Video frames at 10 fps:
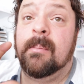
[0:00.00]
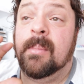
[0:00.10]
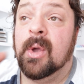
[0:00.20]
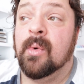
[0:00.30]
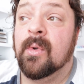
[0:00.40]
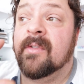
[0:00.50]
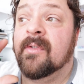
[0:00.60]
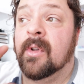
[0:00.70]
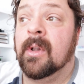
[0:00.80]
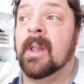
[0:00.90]

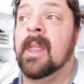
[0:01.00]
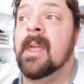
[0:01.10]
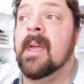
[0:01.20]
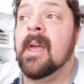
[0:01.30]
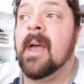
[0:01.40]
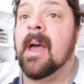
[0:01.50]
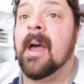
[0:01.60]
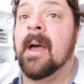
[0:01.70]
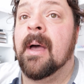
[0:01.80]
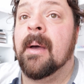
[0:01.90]
beautiful
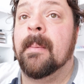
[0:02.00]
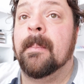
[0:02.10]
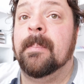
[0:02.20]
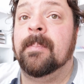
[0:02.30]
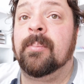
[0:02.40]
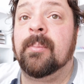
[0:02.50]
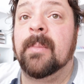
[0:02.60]
Um,